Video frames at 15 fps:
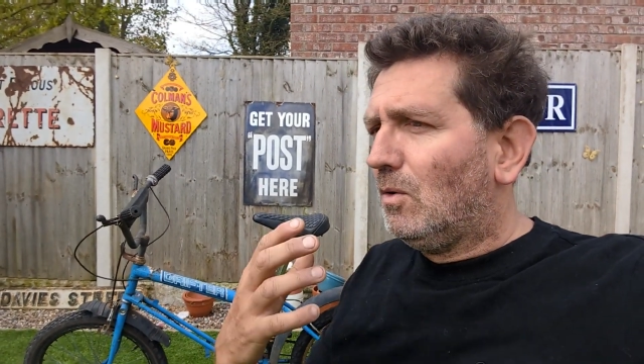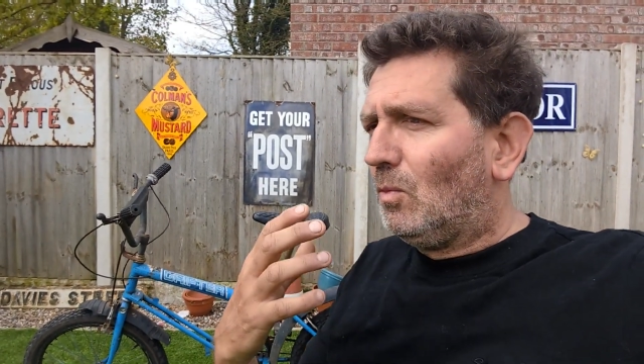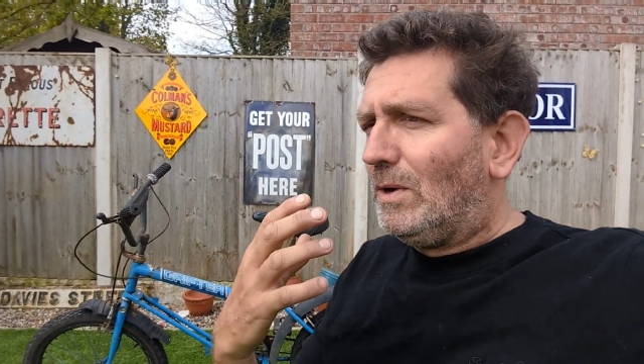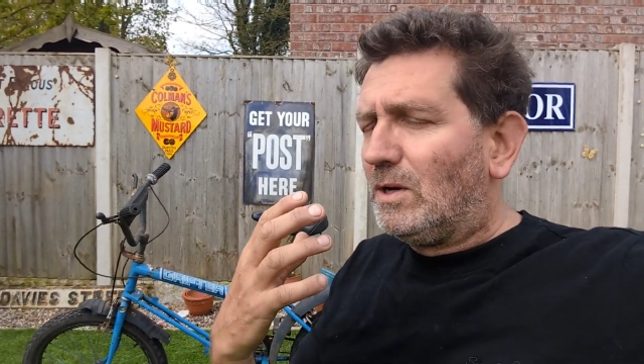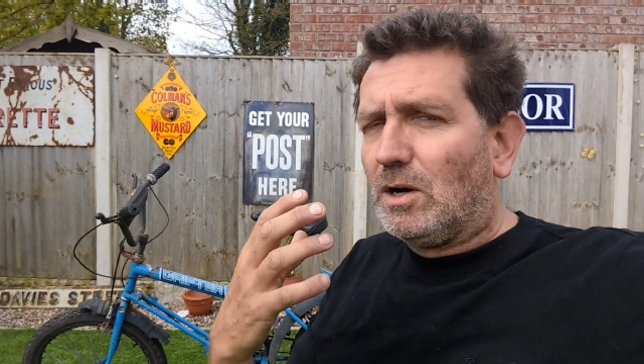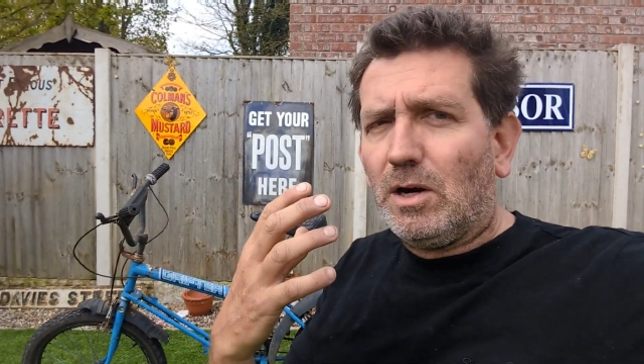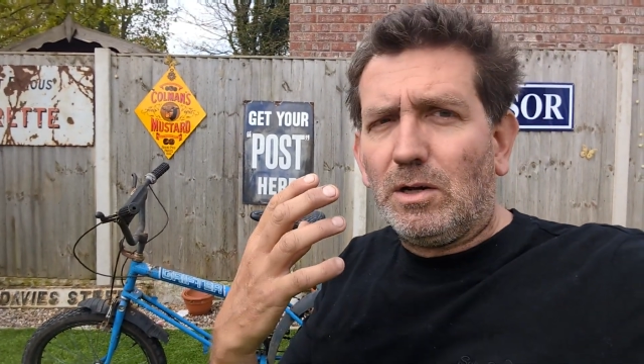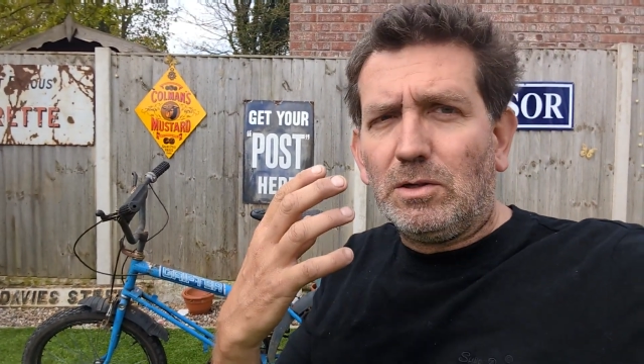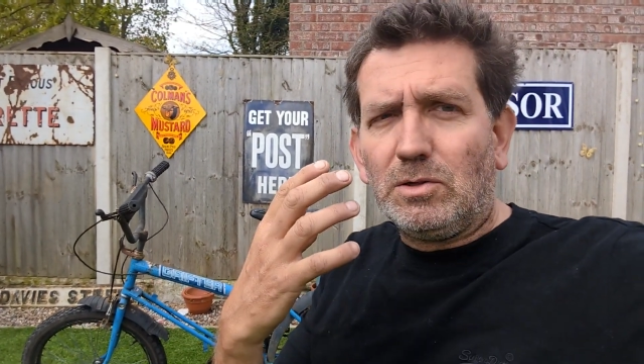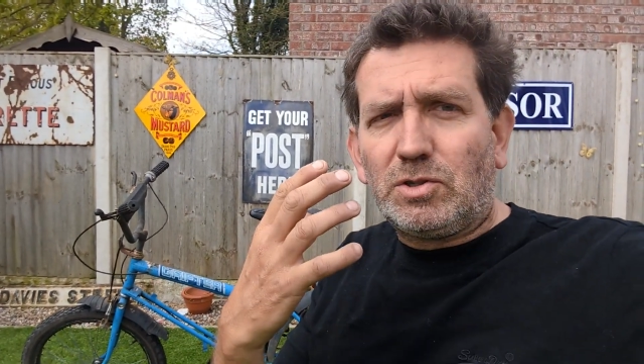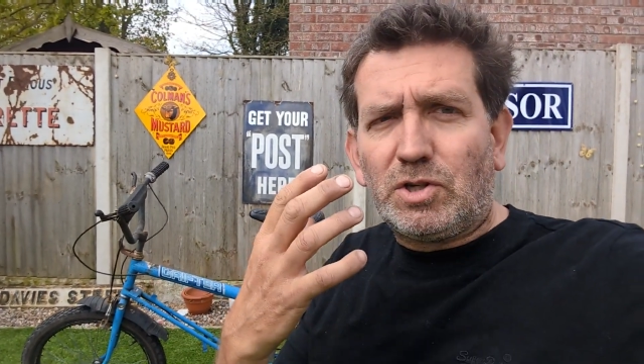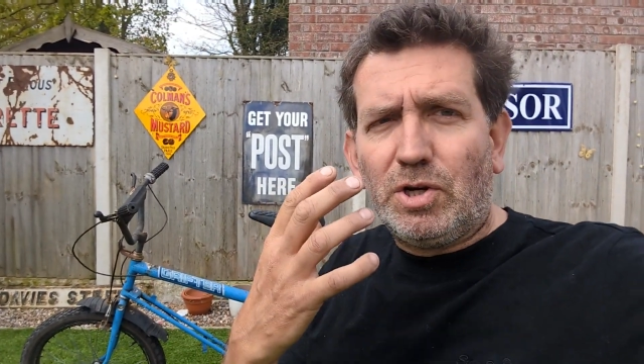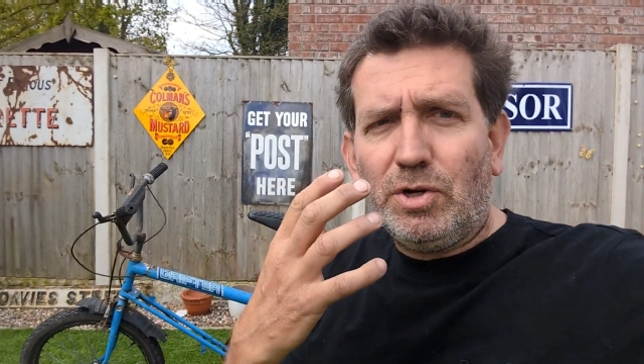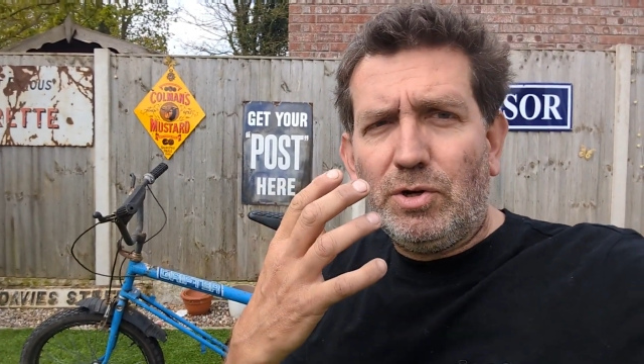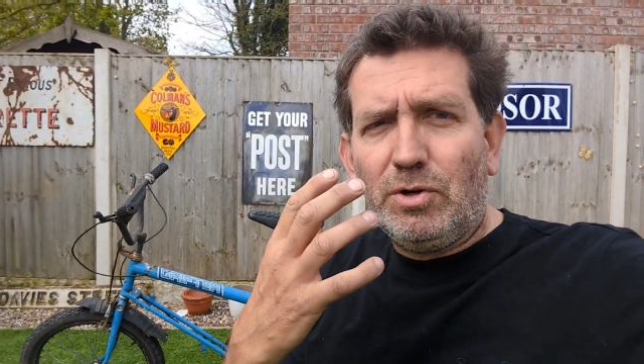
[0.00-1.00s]
We got
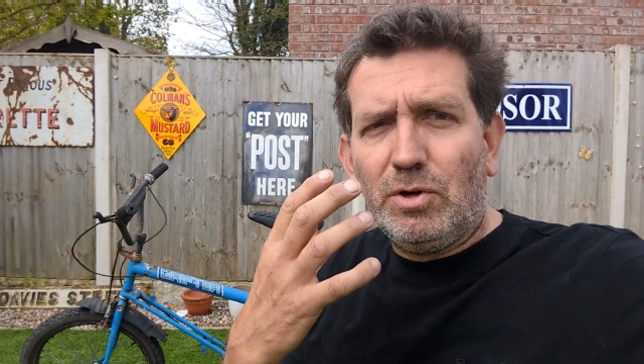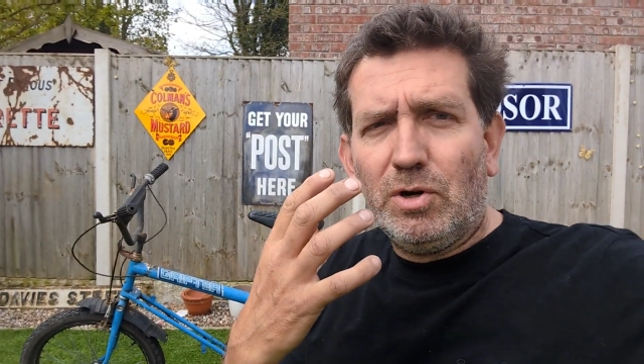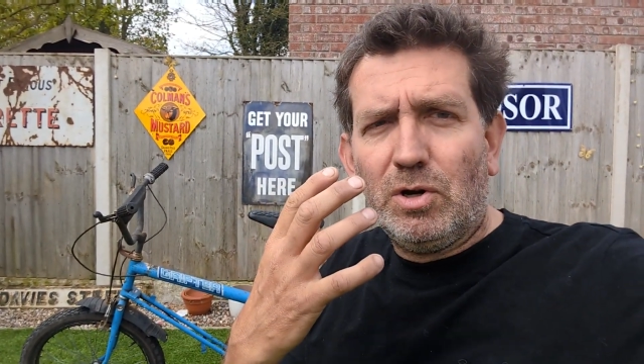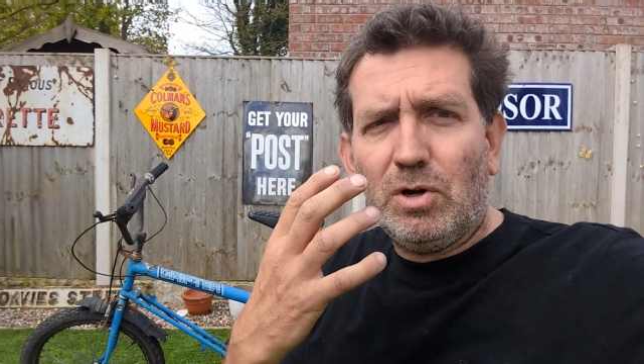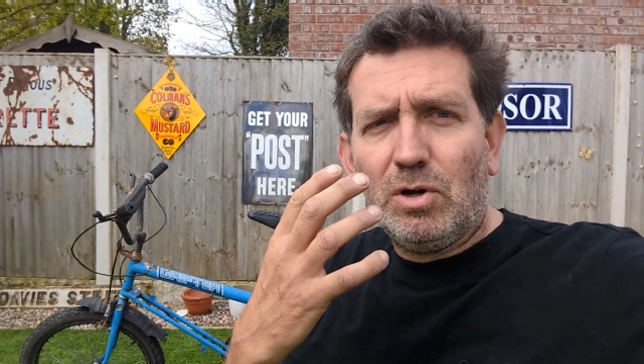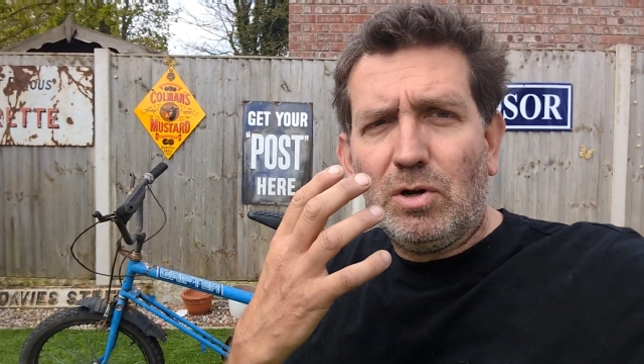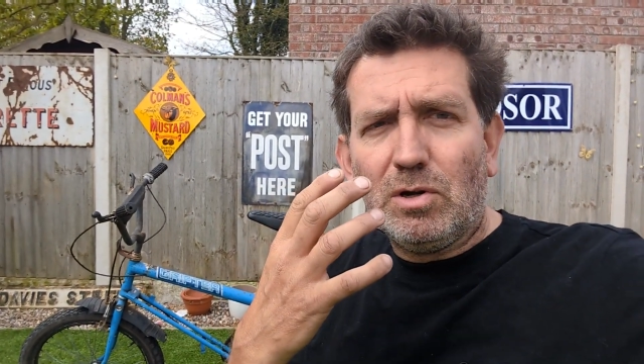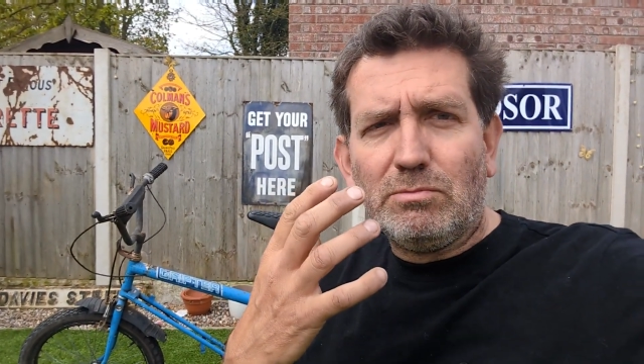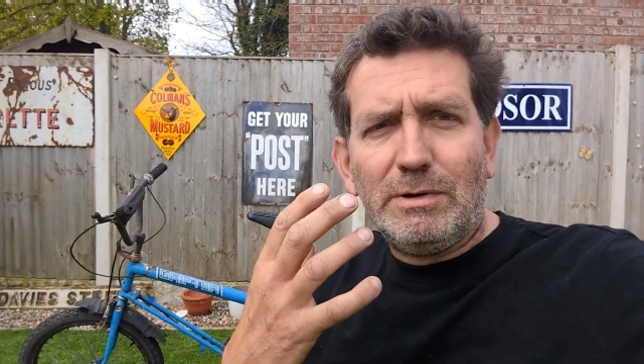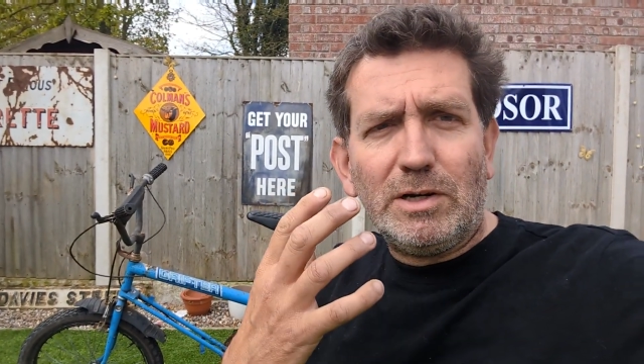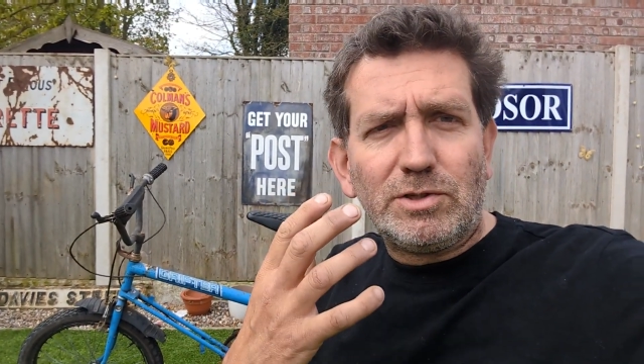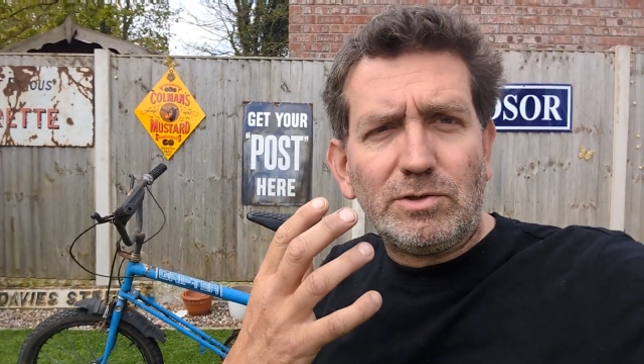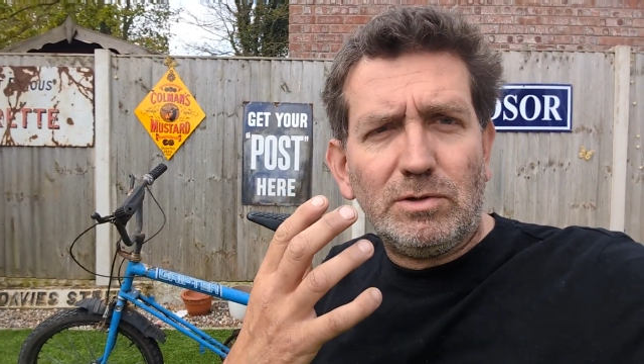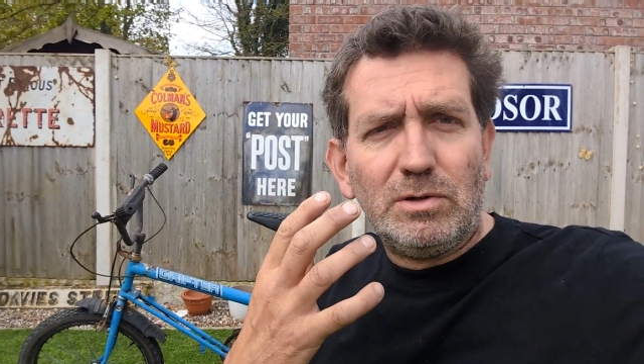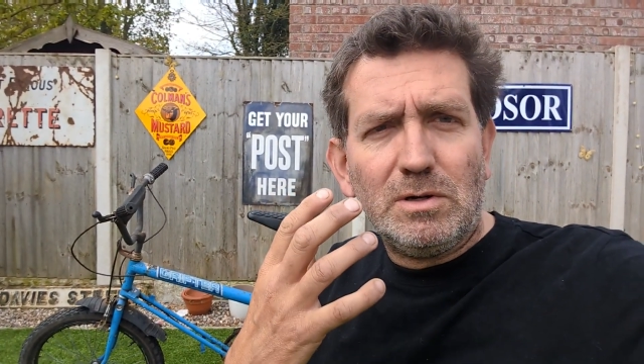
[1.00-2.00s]
two
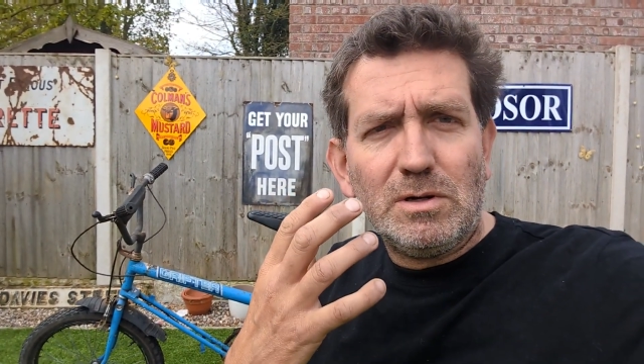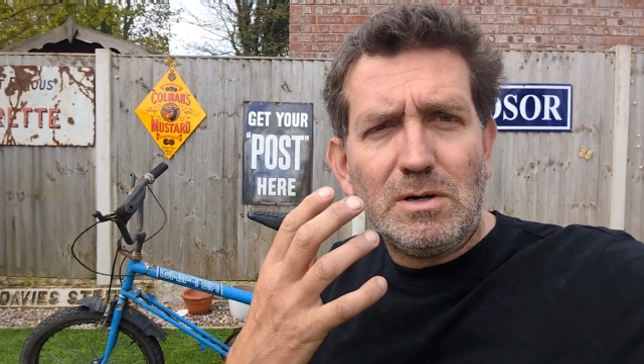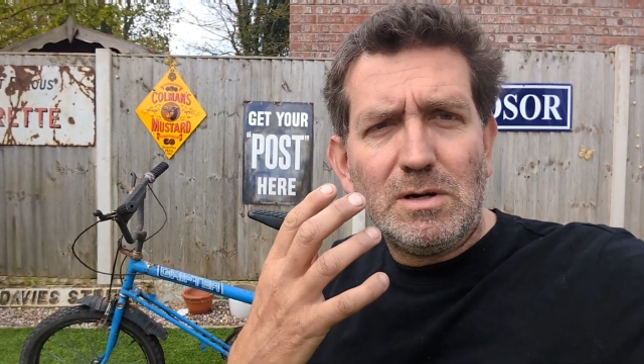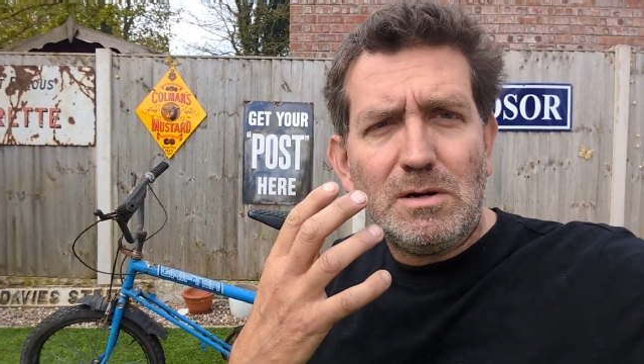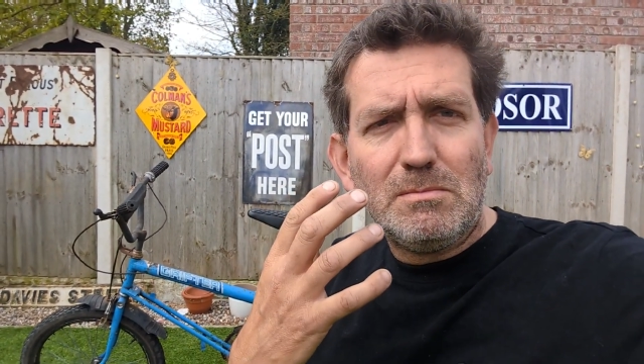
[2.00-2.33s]
original